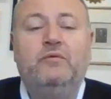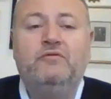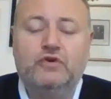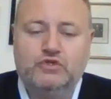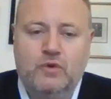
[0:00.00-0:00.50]

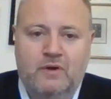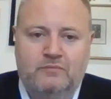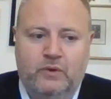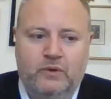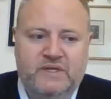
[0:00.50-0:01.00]
refer to our
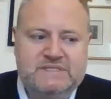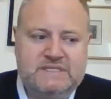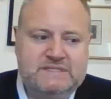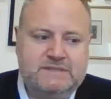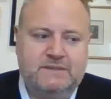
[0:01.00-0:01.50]
employees
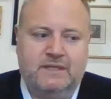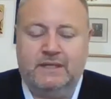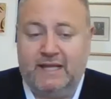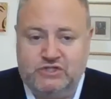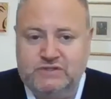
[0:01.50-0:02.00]
as
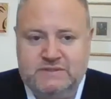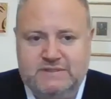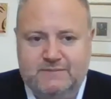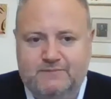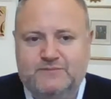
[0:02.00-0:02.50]

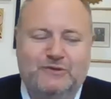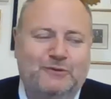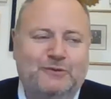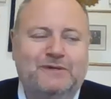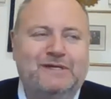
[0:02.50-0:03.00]
legends.
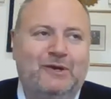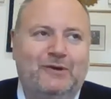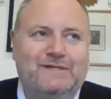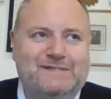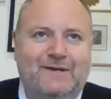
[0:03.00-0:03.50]
So,
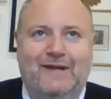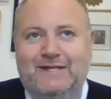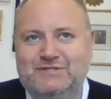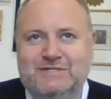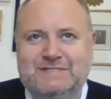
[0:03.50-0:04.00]
because they're
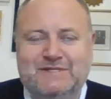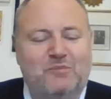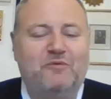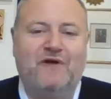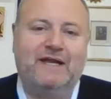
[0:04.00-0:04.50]
legends and
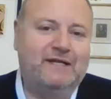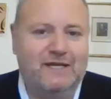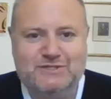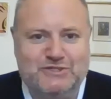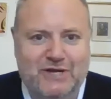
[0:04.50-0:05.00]
they're providing
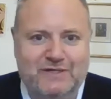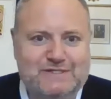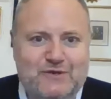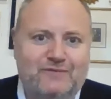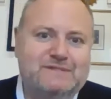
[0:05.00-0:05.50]
legendary
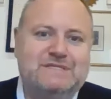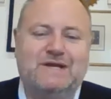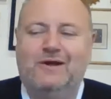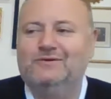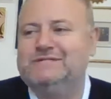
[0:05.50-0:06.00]
service in
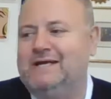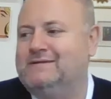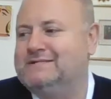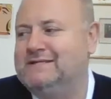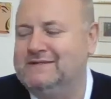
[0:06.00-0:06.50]
our
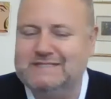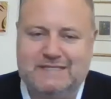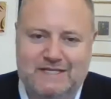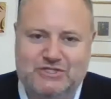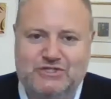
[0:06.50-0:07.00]
hotels in these
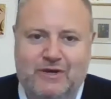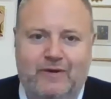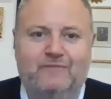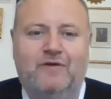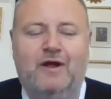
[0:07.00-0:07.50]

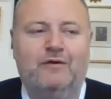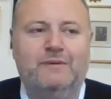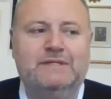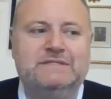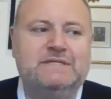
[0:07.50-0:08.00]
legendary
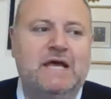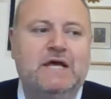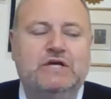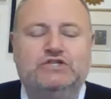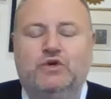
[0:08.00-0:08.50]
environments.
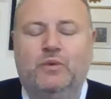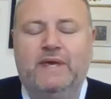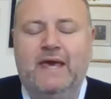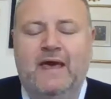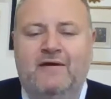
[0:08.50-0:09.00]
So
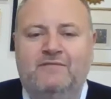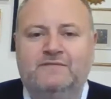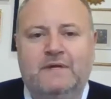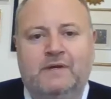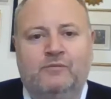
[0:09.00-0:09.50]
we
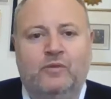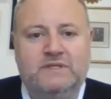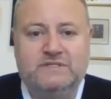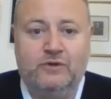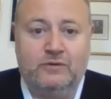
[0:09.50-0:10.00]
have
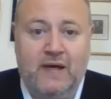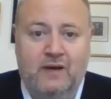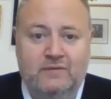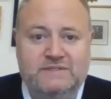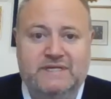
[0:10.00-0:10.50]
what's known
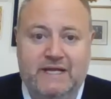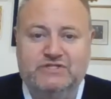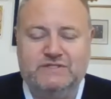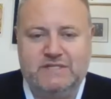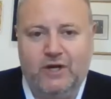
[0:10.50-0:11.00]
now as
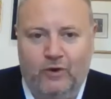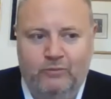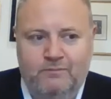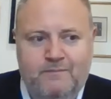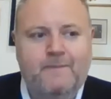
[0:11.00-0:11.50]
Legends at
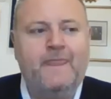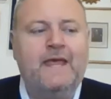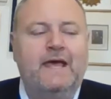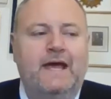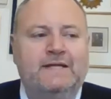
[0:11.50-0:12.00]
Home.
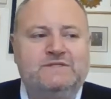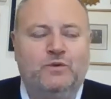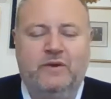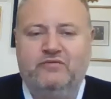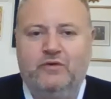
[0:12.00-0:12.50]
And so
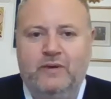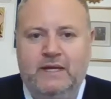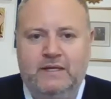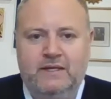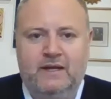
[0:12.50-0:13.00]
we've
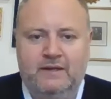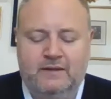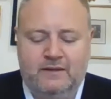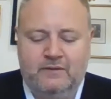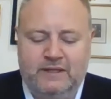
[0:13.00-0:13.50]
created,
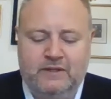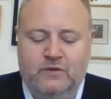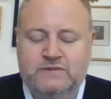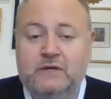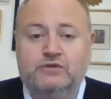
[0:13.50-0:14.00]
it
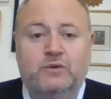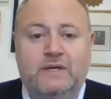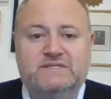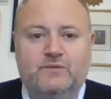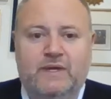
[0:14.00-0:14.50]
goes out
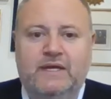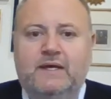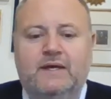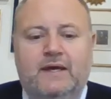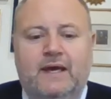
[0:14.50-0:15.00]
twice a
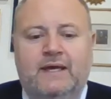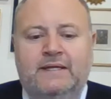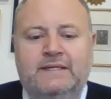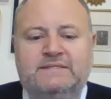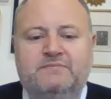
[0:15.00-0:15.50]
week, and
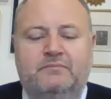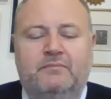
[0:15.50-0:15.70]
it's